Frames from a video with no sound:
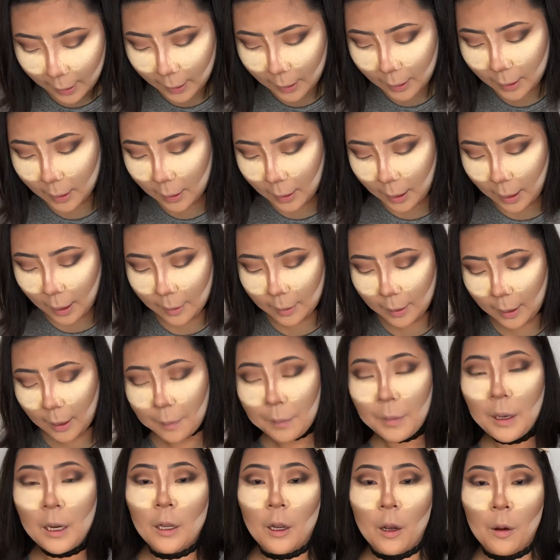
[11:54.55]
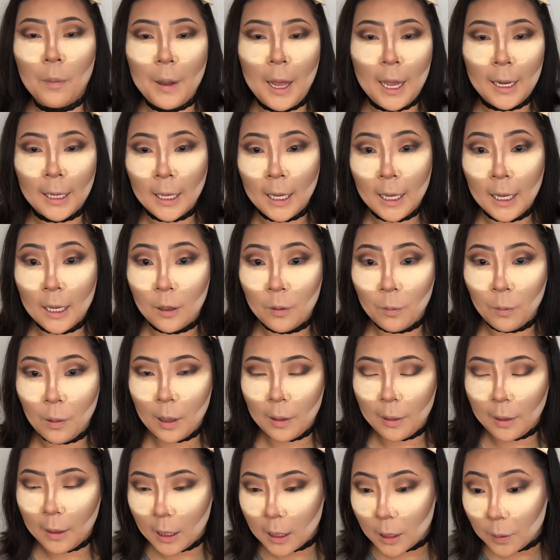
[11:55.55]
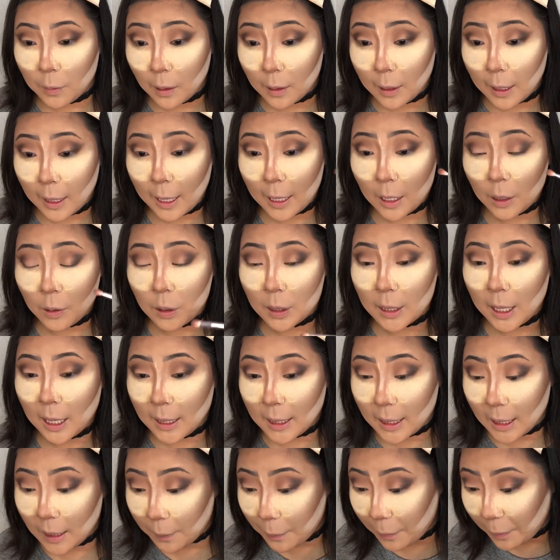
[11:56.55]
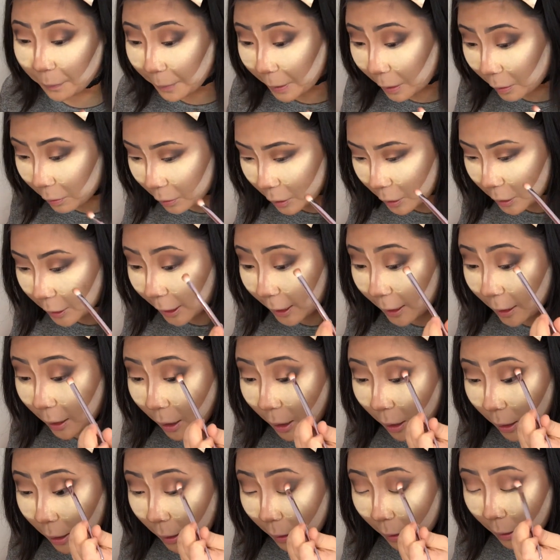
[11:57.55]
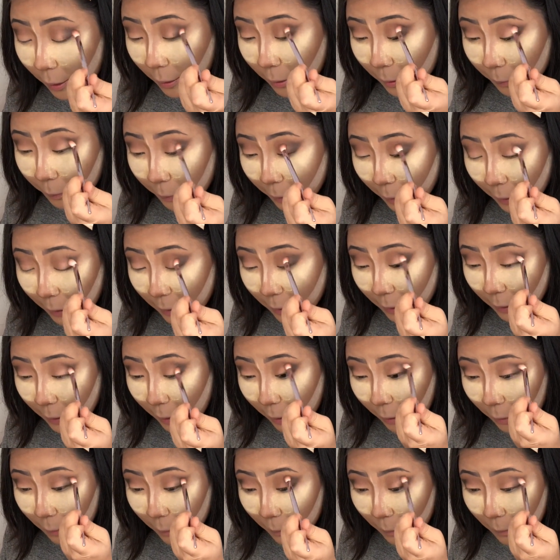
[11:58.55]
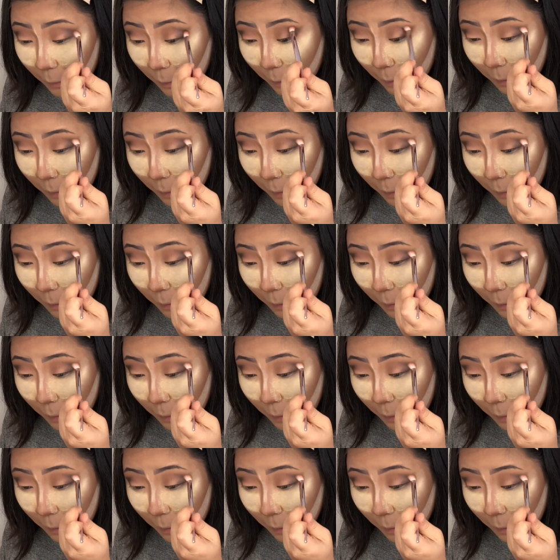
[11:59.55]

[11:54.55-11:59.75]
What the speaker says: And then I'm going to go back in with this one that I use that deeper brown shade on to blend it out.